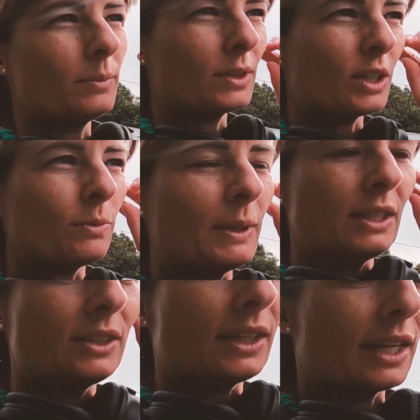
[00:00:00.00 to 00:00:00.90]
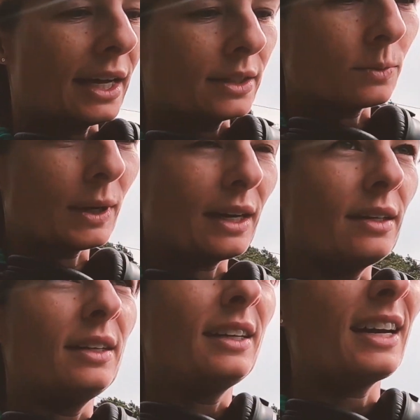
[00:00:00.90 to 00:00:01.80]
So I've been doing that as
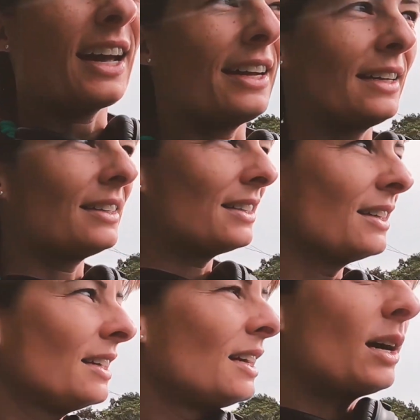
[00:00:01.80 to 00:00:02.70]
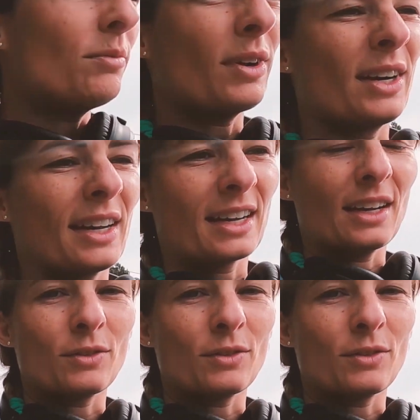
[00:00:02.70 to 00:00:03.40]
well, and I'm very lucky.